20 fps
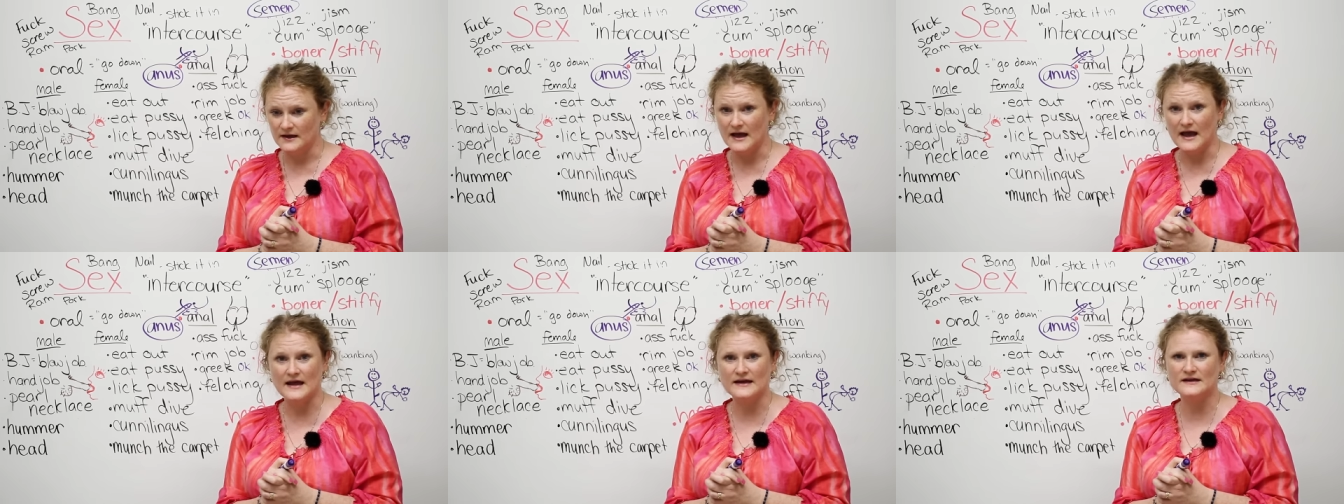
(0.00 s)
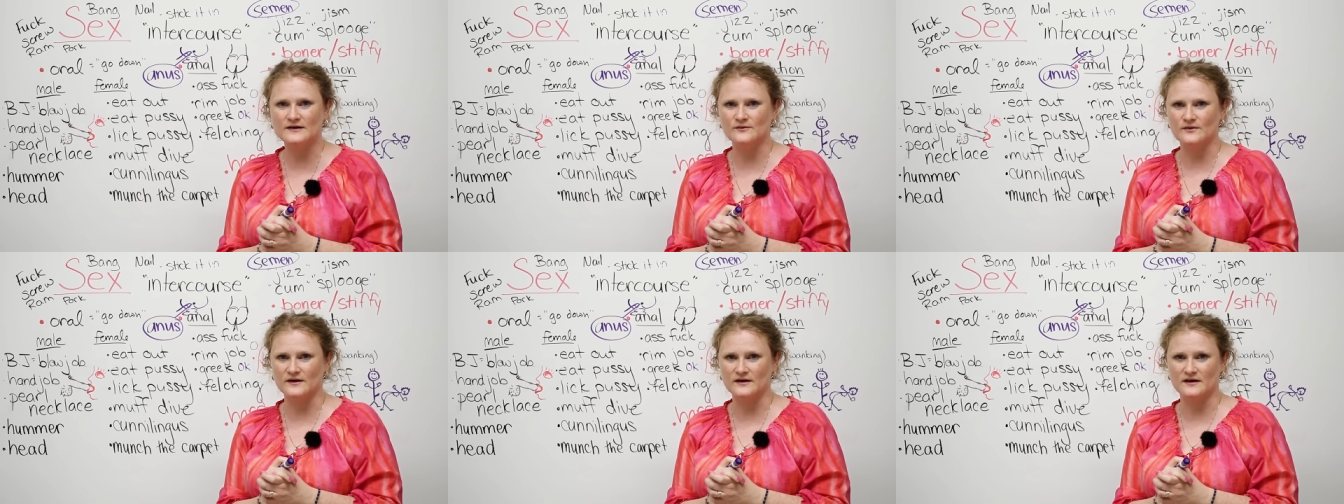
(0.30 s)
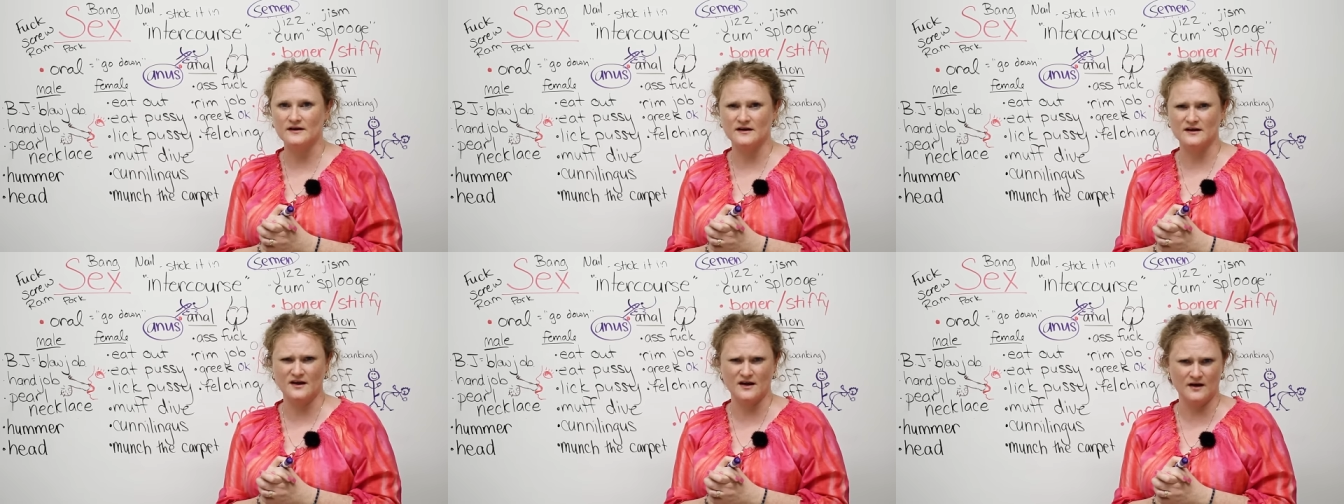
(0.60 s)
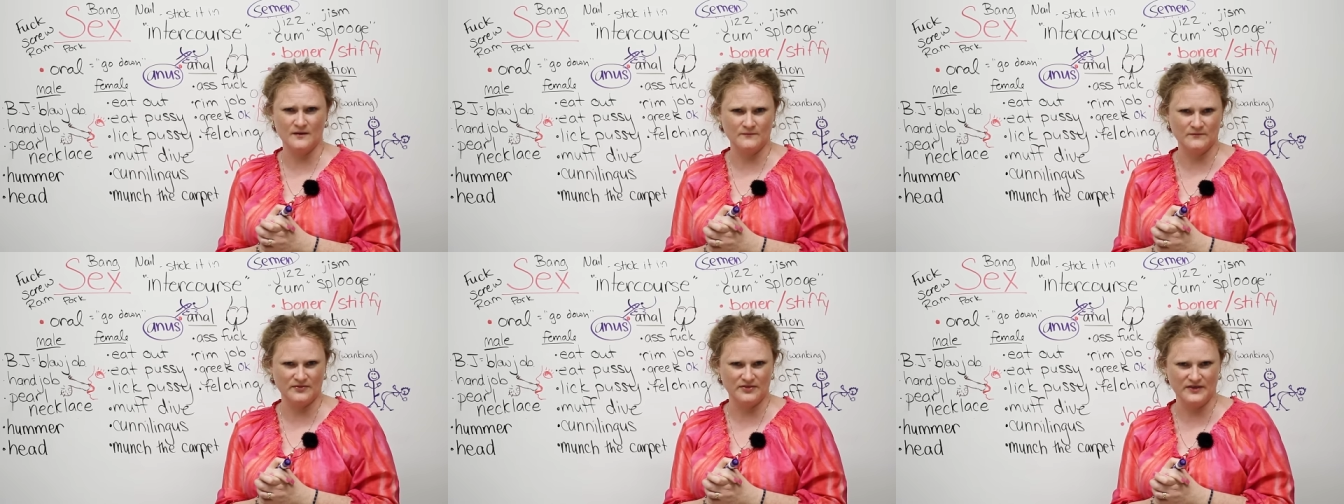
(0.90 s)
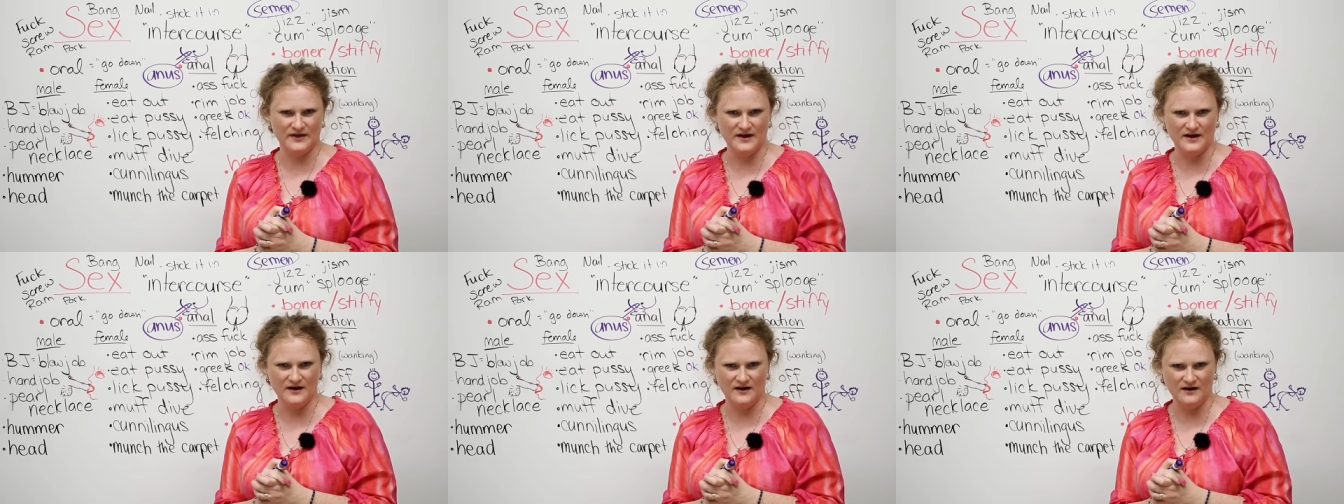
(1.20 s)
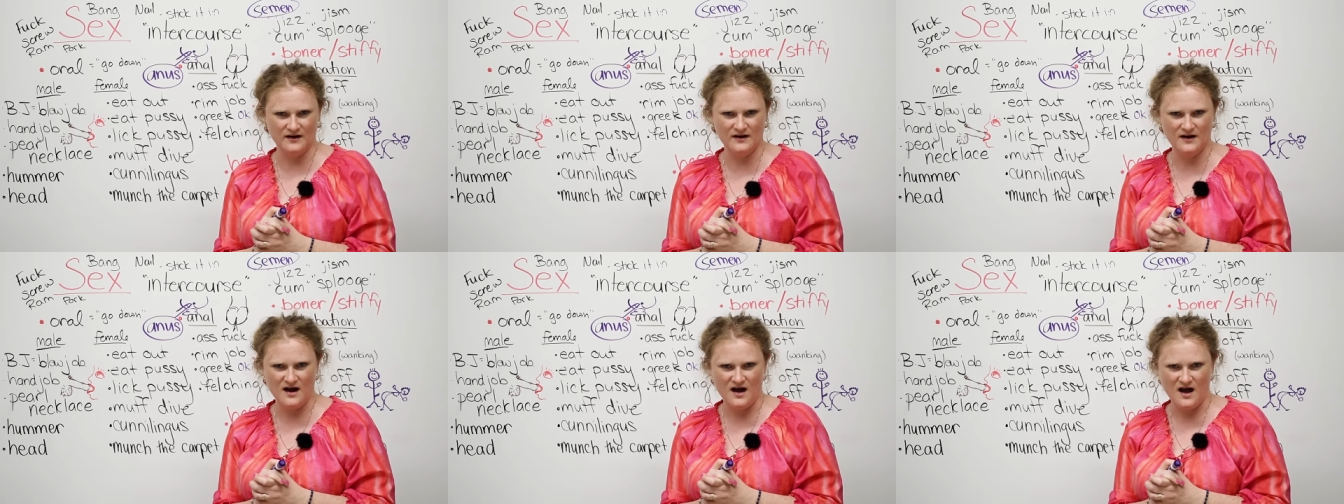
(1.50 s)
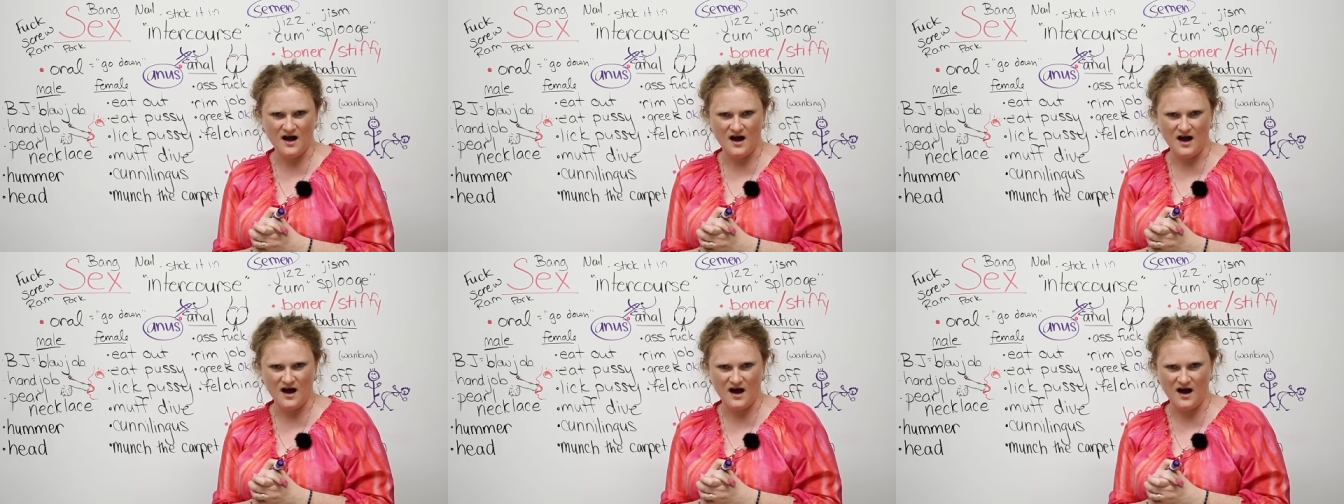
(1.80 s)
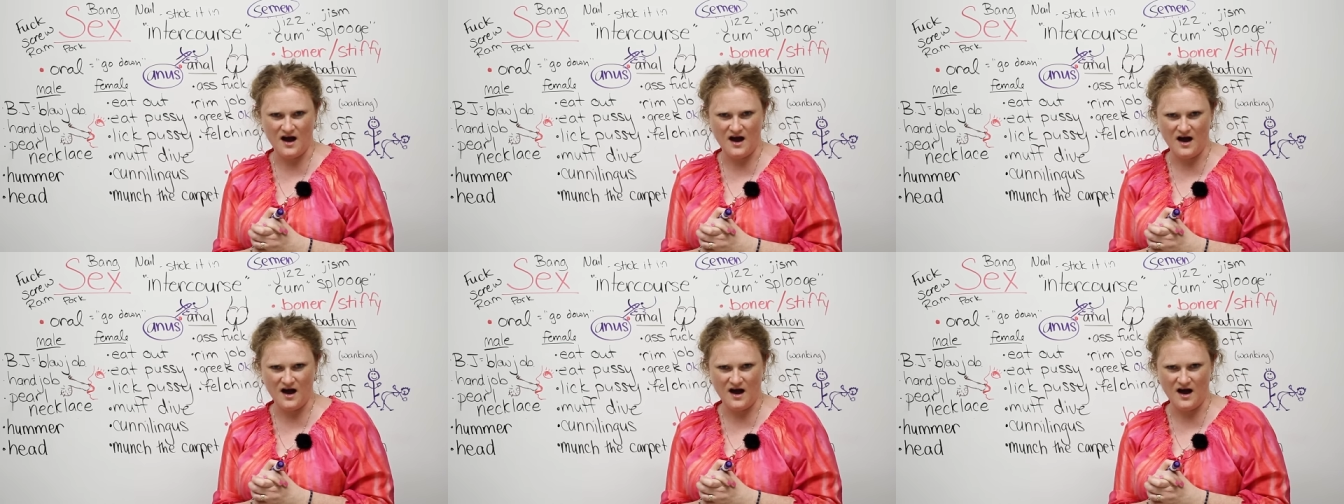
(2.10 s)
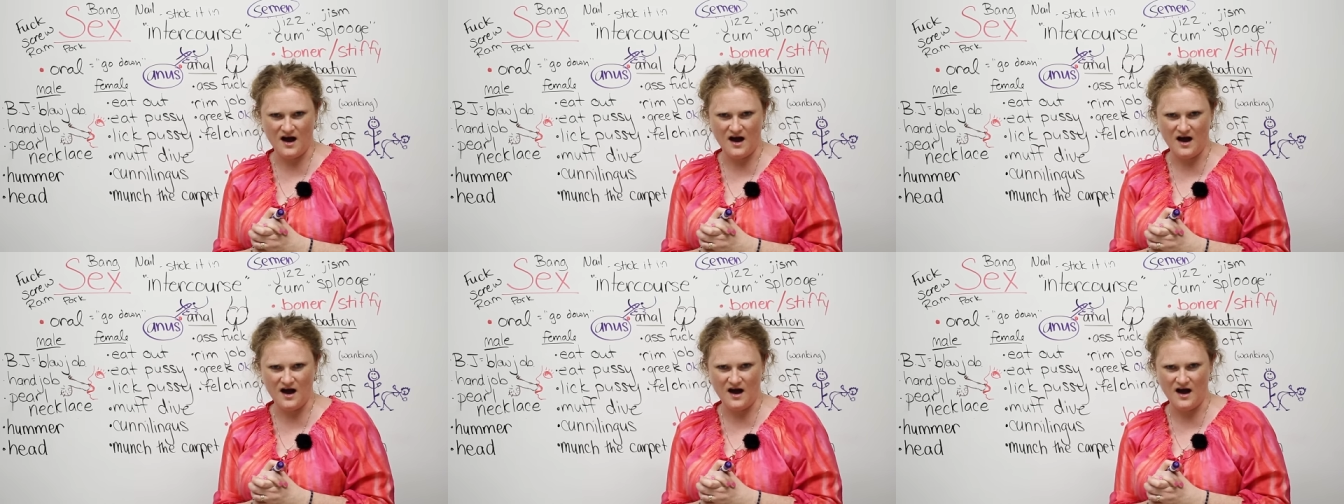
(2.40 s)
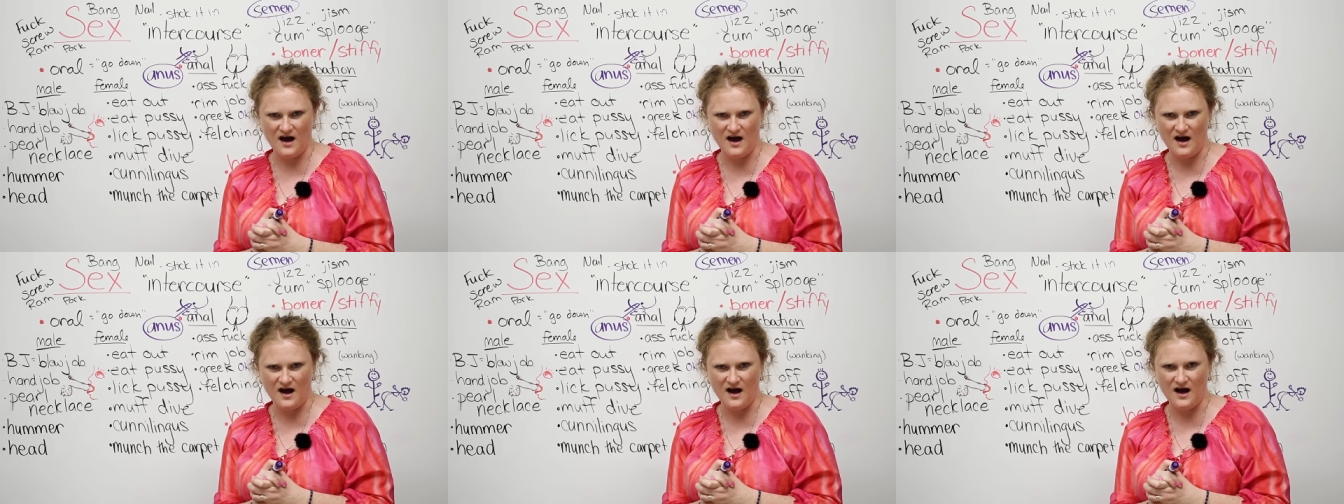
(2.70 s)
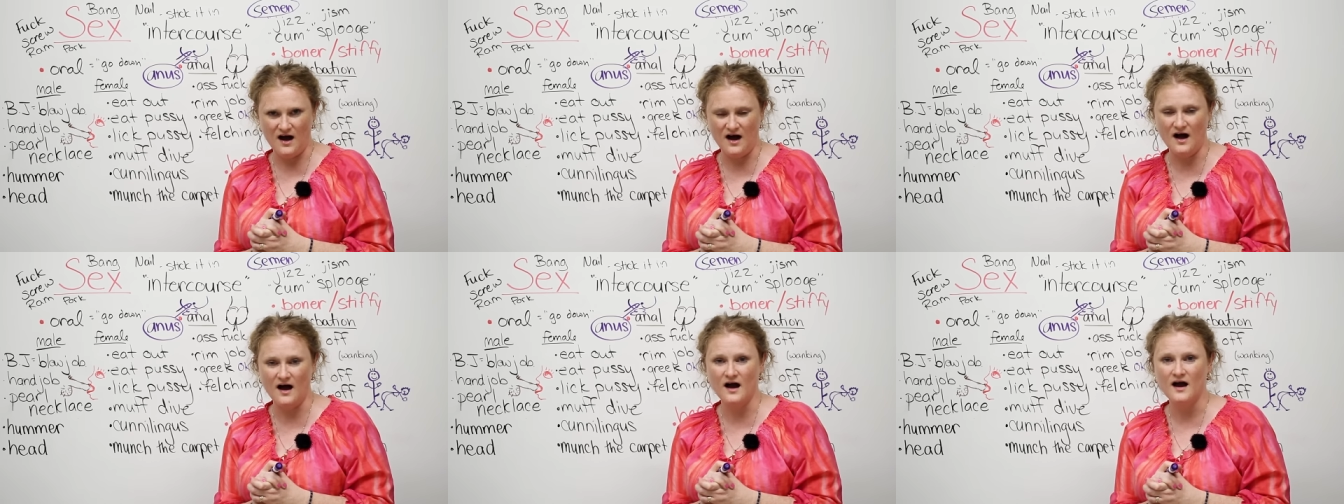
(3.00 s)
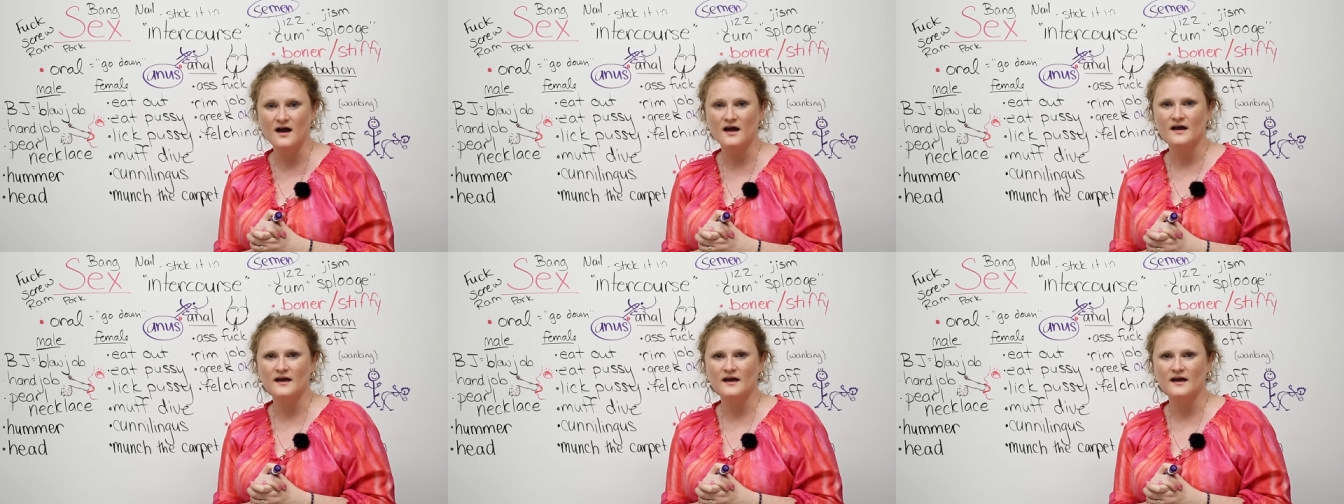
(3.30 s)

Anyone can come there. Ha ha ha,